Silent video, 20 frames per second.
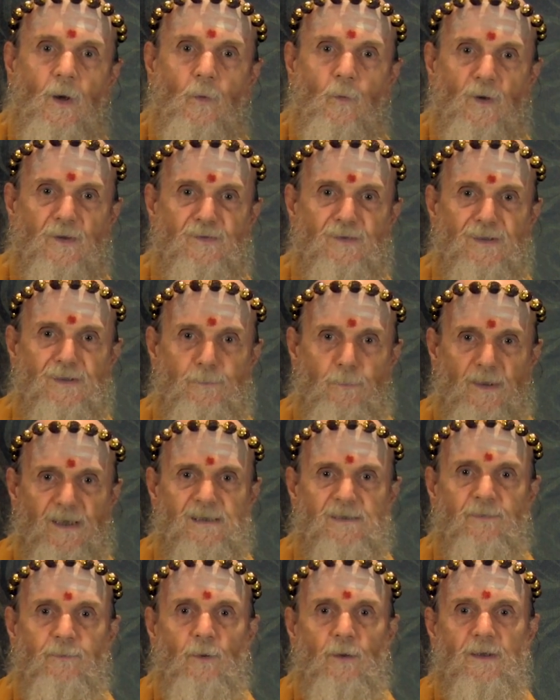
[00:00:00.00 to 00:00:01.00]
which is
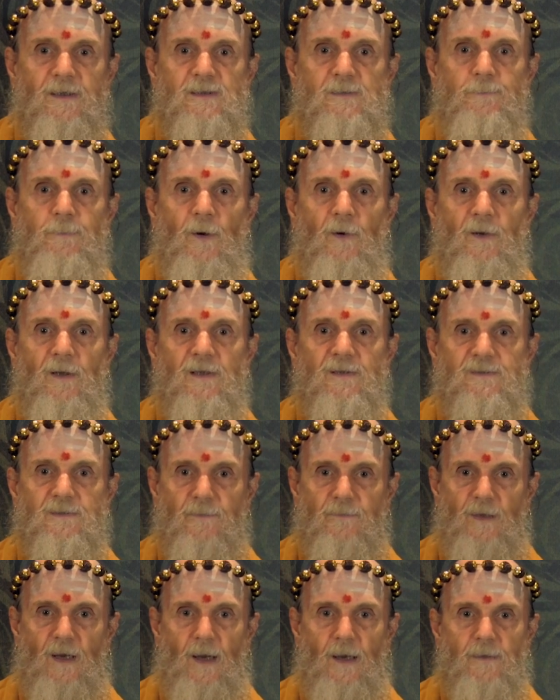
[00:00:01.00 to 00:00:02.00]
blissful experience
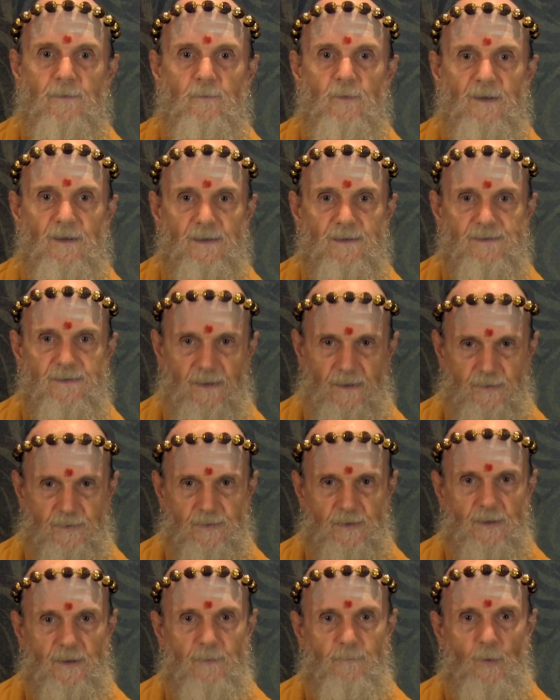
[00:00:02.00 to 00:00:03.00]
of God
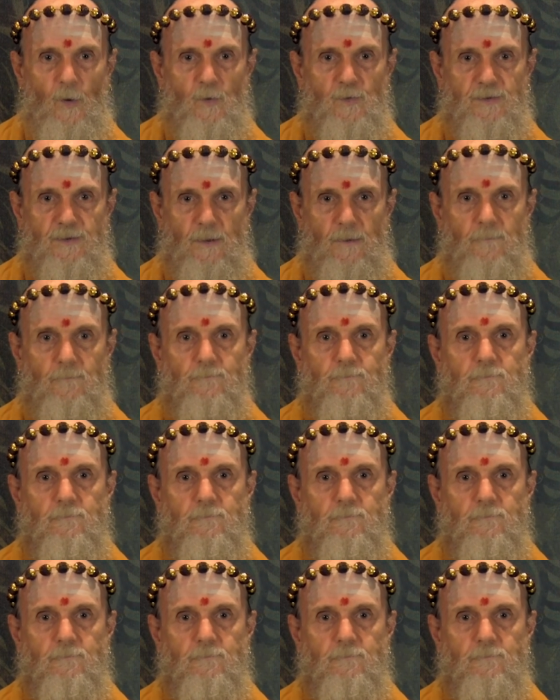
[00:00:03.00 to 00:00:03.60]
realization and moksha.